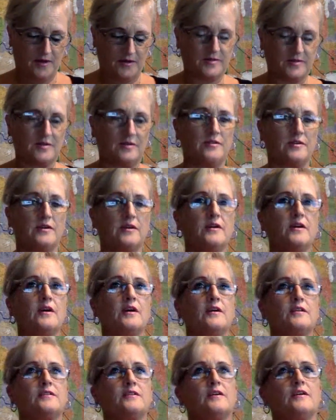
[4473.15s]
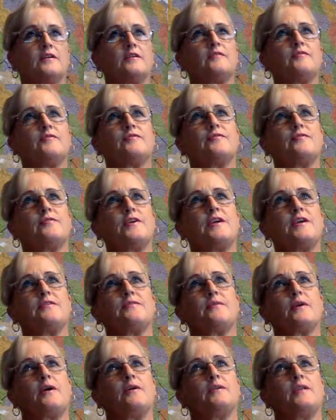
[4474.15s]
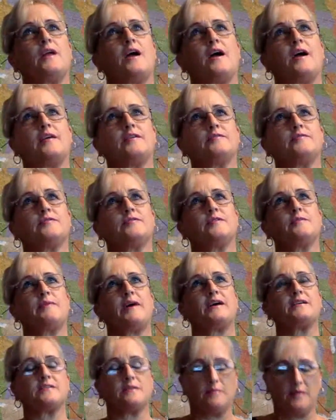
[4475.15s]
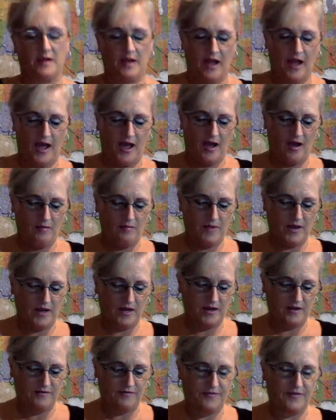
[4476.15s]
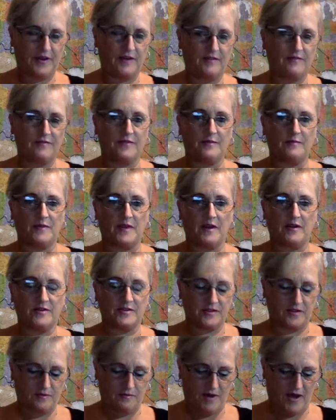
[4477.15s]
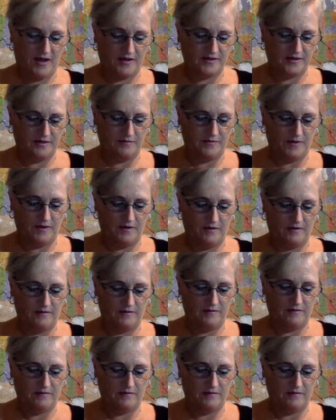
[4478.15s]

So the free throw line for the basketball, how many feet from there to the basketball?